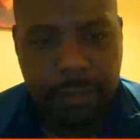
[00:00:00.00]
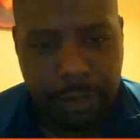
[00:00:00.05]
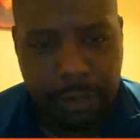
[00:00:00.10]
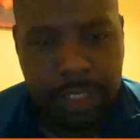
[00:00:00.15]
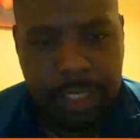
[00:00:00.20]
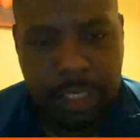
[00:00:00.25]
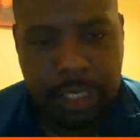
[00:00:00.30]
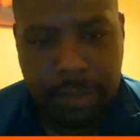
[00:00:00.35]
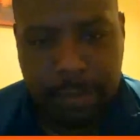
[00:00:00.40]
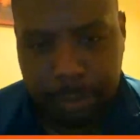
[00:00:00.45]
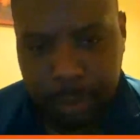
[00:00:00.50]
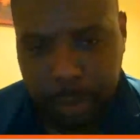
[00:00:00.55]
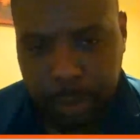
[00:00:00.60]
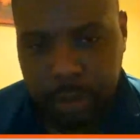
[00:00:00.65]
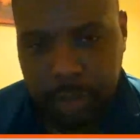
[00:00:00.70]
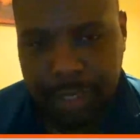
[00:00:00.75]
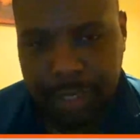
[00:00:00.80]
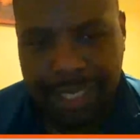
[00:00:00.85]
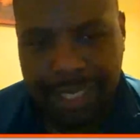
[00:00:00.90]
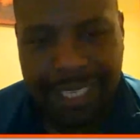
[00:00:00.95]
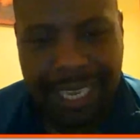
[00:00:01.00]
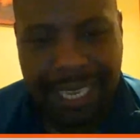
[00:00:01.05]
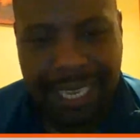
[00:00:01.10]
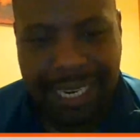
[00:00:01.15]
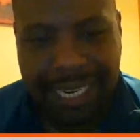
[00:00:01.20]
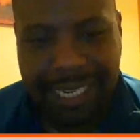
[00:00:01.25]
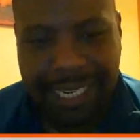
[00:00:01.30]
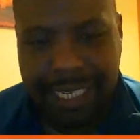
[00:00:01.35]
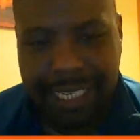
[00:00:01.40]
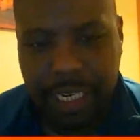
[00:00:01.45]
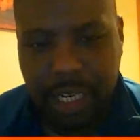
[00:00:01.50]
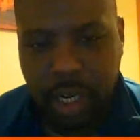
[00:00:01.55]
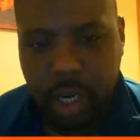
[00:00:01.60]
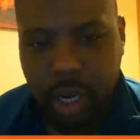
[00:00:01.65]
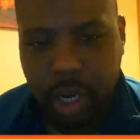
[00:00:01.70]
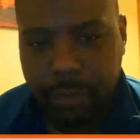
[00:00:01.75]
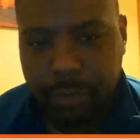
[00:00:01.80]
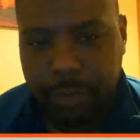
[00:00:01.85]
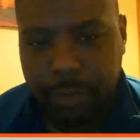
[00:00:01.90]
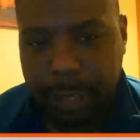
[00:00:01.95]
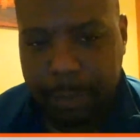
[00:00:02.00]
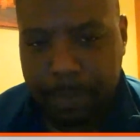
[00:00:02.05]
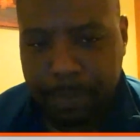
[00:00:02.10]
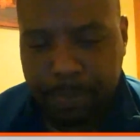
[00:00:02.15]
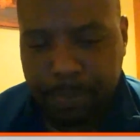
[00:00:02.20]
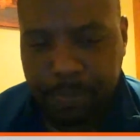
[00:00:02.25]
versus Brook. Gennady Golovkin,